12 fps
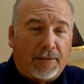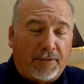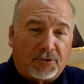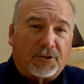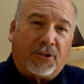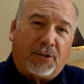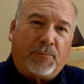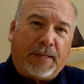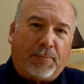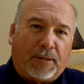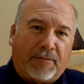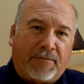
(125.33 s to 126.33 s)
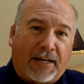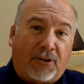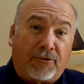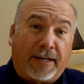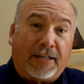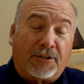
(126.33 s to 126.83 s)
These are good people. They've had
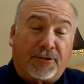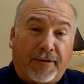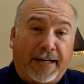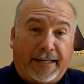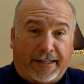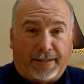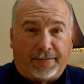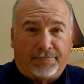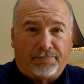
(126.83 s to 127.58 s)
great training.